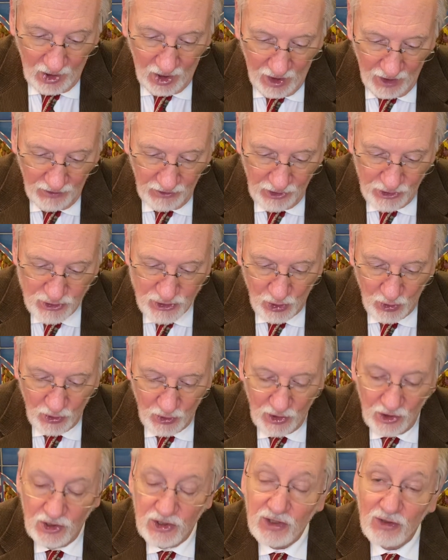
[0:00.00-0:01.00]
on the
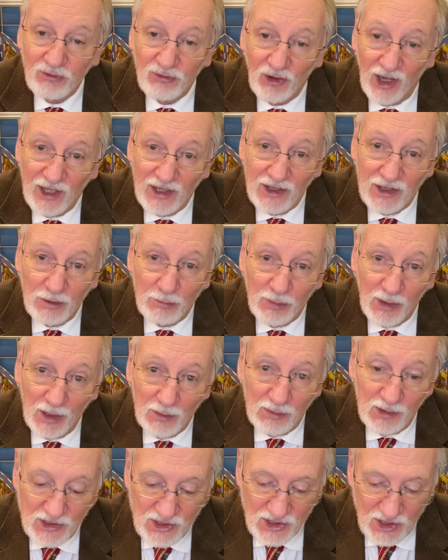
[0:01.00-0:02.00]
journey to find the
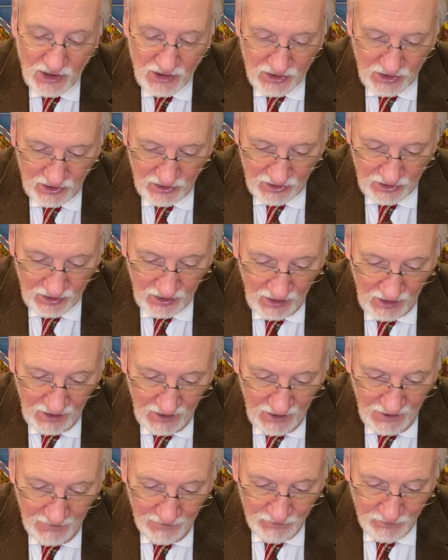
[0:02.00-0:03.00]
baby Jesus.
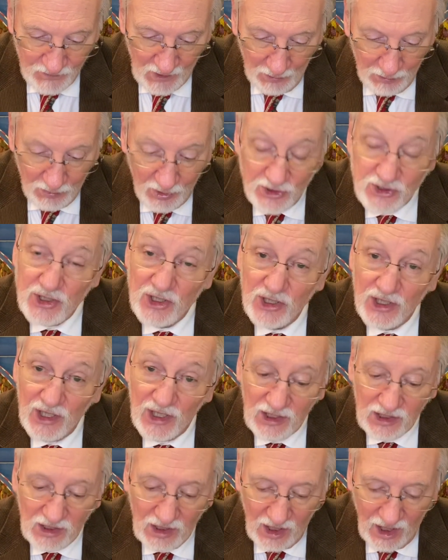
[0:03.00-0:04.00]
But she
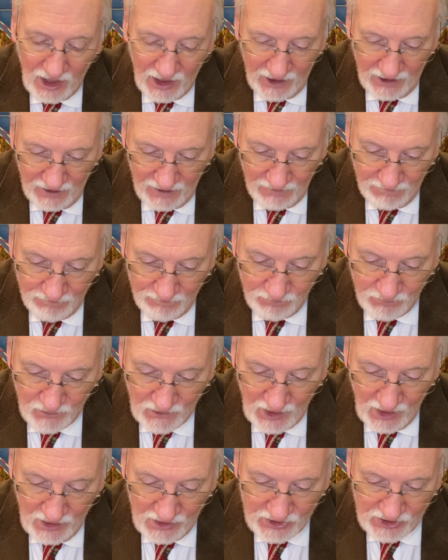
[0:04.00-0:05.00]
declined,
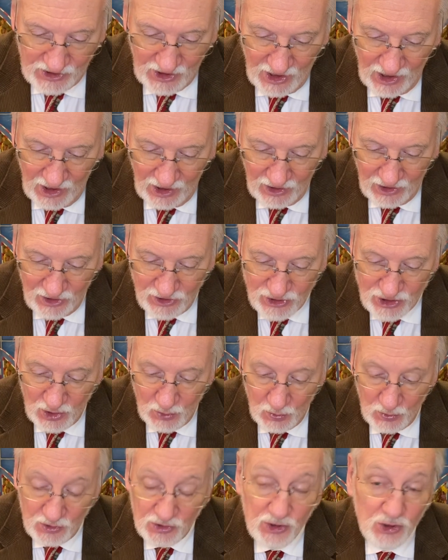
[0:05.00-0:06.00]
stating that she
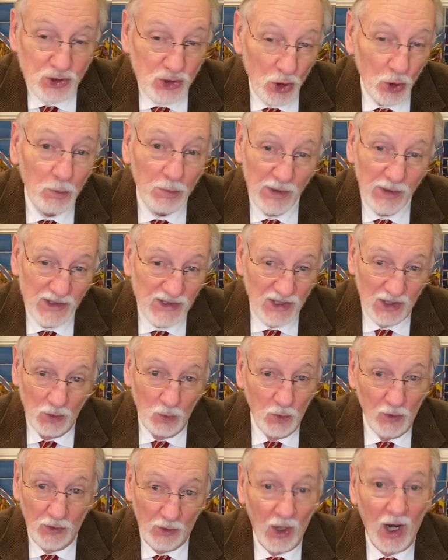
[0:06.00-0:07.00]
was too busy
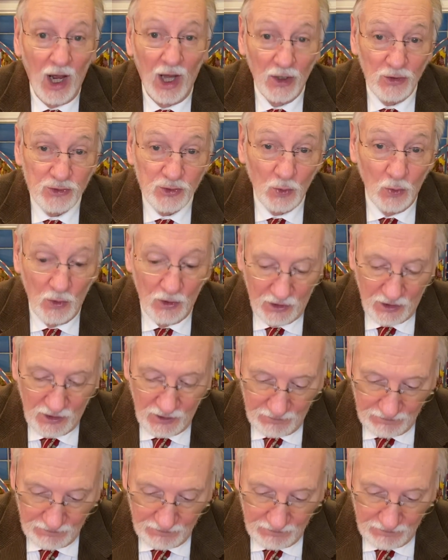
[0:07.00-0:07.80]
with her housework.